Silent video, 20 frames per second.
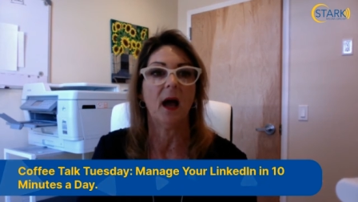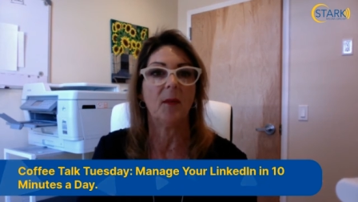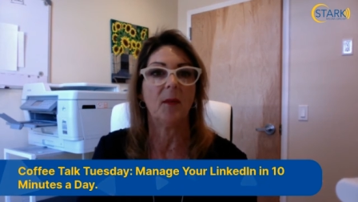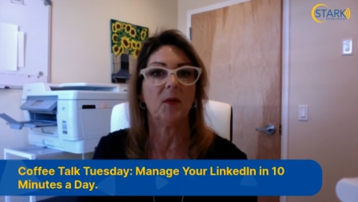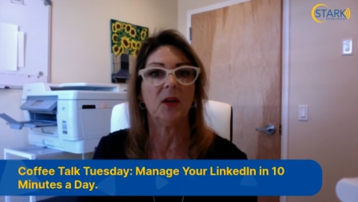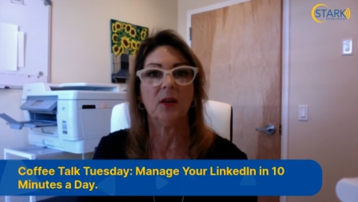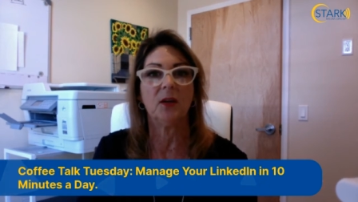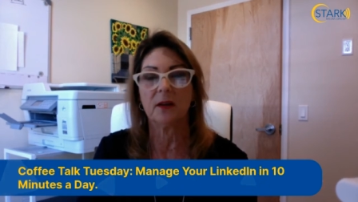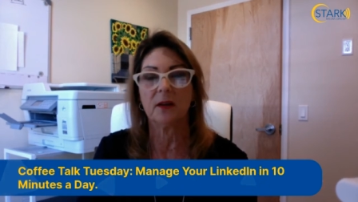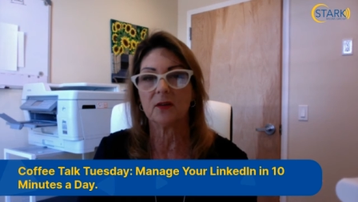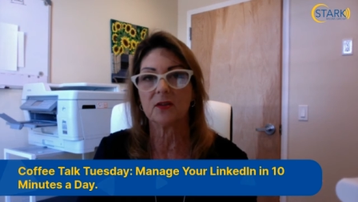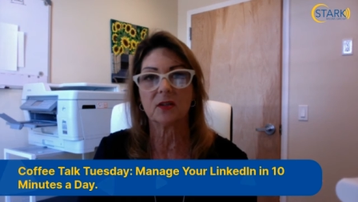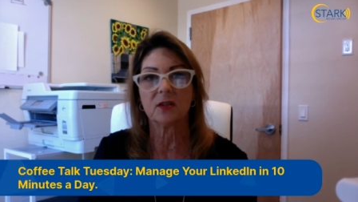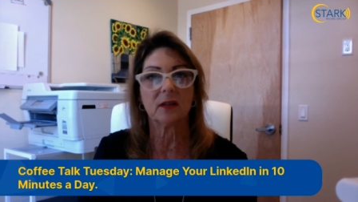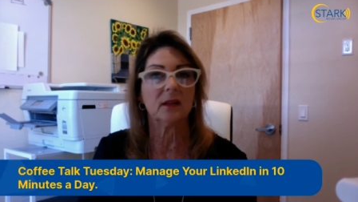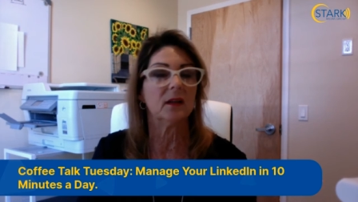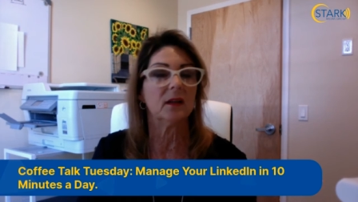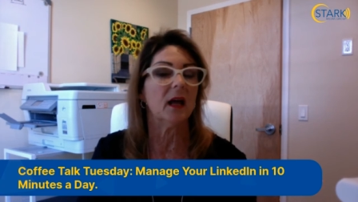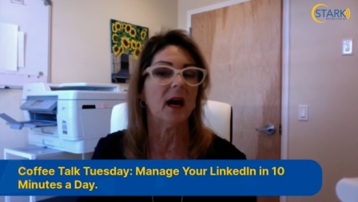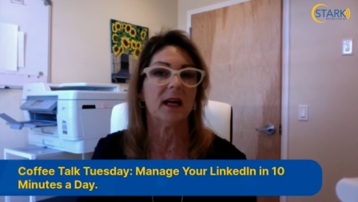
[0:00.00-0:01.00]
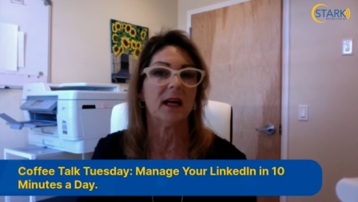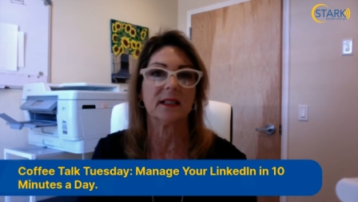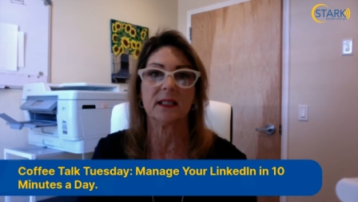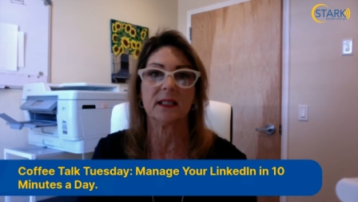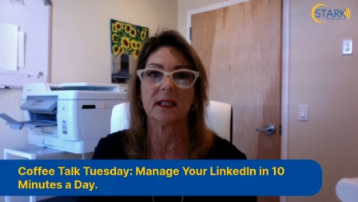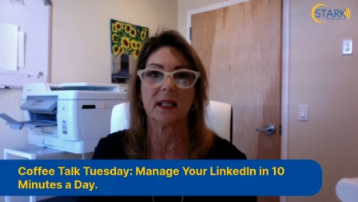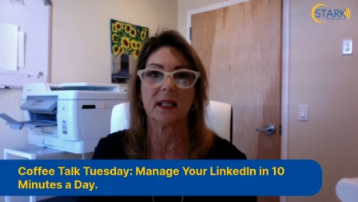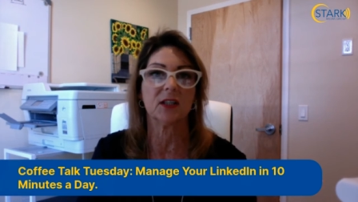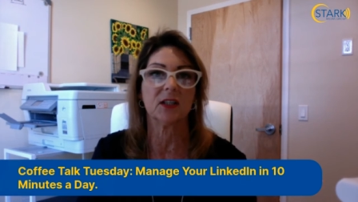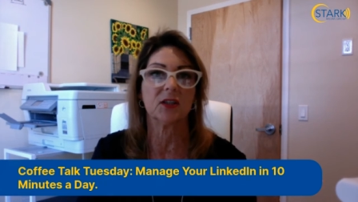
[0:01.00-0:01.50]
I mean, there's
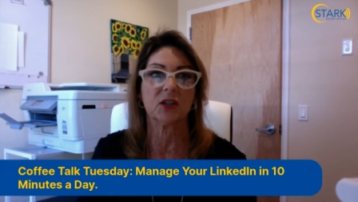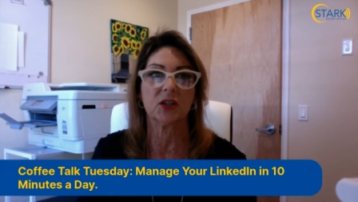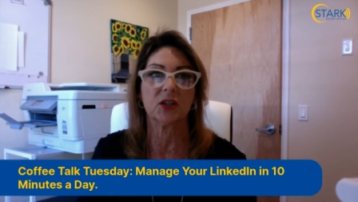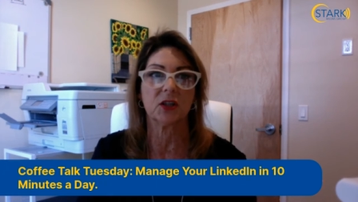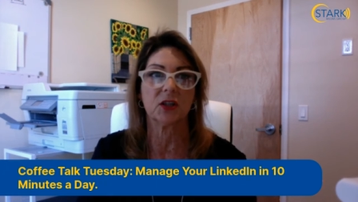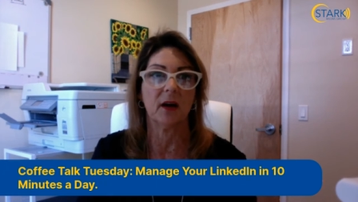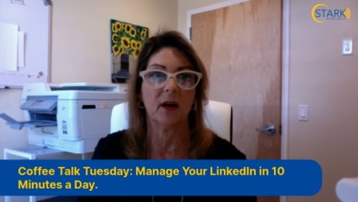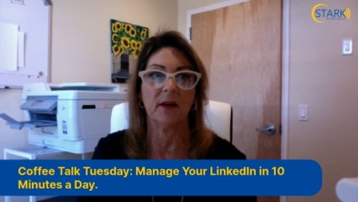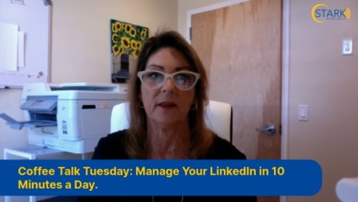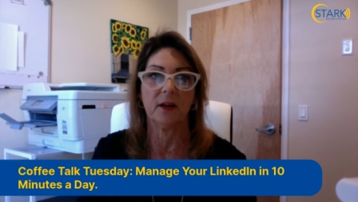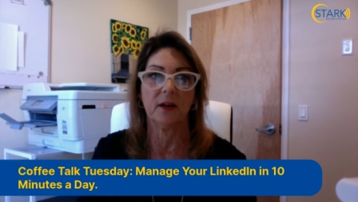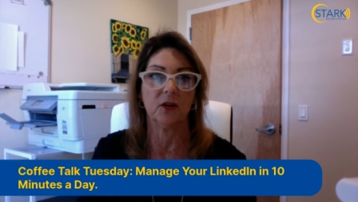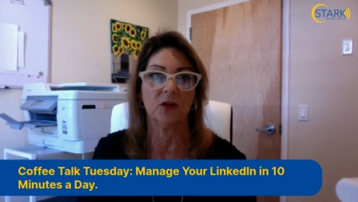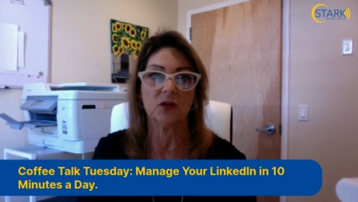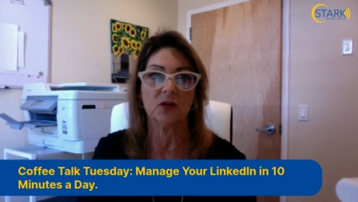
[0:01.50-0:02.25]
lots of things to share on there.